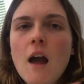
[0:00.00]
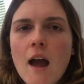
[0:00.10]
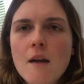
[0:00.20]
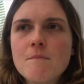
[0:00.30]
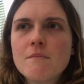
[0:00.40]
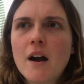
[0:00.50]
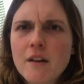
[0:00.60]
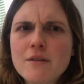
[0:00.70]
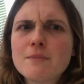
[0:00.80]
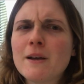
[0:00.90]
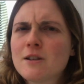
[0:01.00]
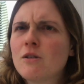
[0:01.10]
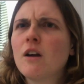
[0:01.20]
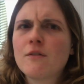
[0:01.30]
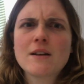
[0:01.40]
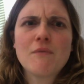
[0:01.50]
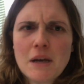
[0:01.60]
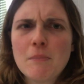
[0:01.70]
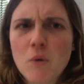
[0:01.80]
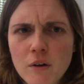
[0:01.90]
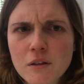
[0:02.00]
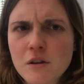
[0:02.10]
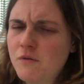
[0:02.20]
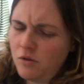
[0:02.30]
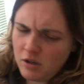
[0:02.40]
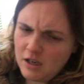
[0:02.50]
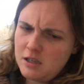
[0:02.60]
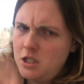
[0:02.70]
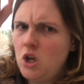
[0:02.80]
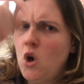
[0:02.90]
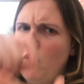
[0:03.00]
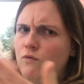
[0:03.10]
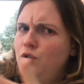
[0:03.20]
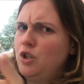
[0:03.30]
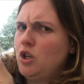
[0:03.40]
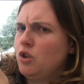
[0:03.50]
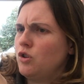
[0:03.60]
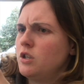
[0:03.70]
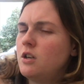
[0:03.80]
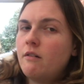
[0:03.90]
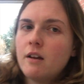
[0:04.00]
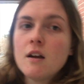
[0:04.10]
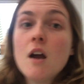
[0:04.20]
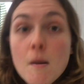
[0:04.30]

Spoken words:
I know this makes your life sound really boring, that you've got to tick off success criteria.